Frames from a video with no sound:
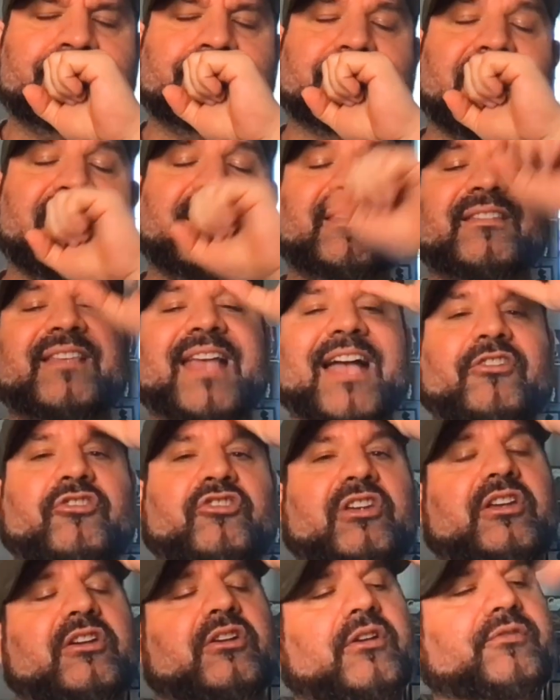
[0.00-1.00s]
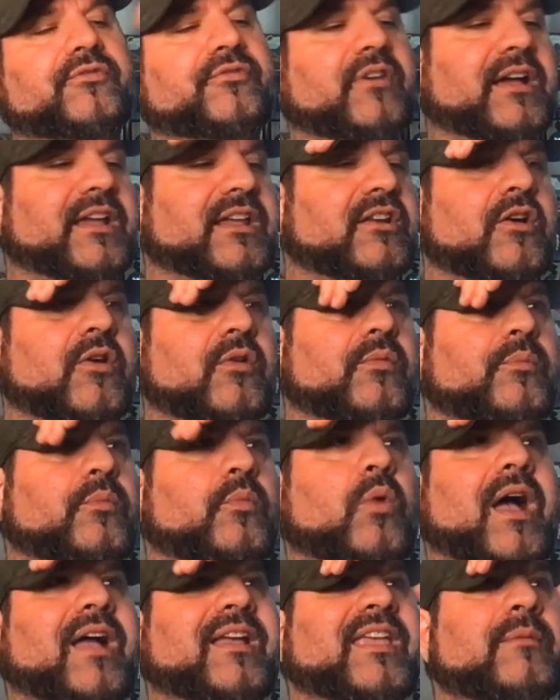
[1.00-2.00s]
This is actually a good fight. You know,
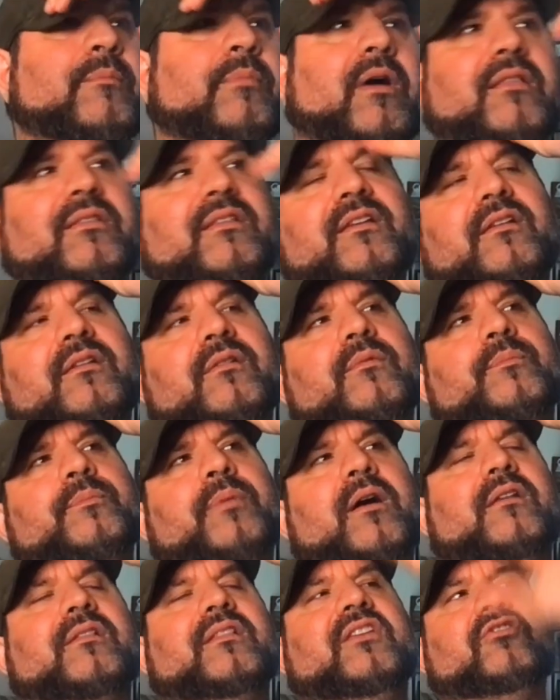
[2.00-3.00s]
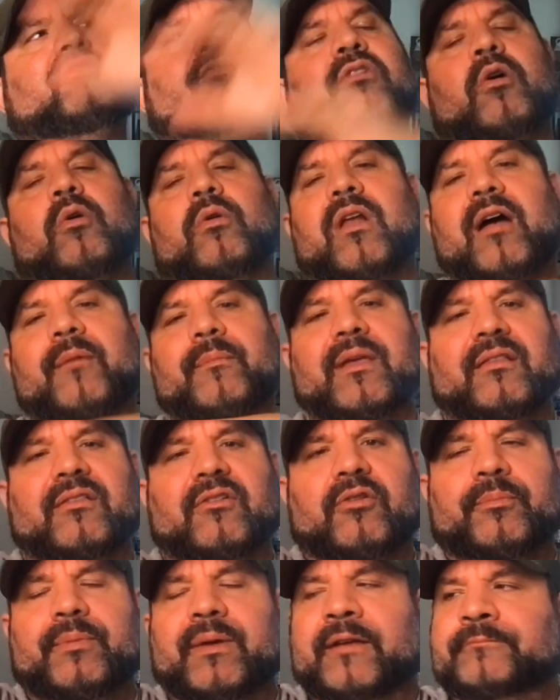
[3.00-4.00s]
Joaquin Buckley's grown on me a
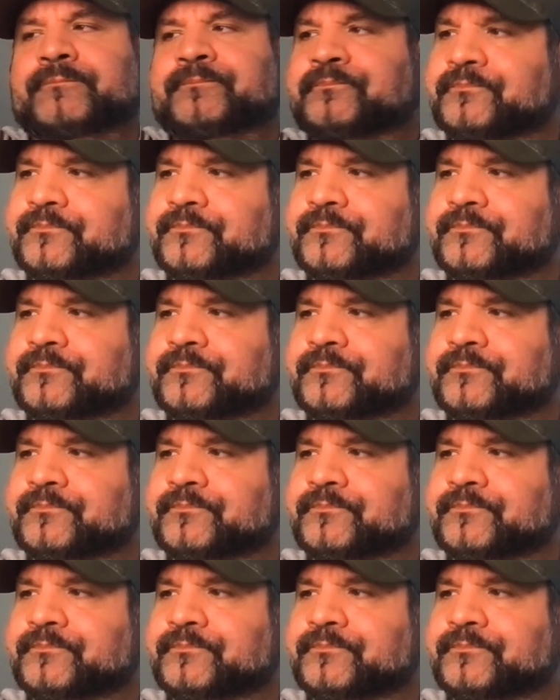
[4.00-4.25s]
little bit.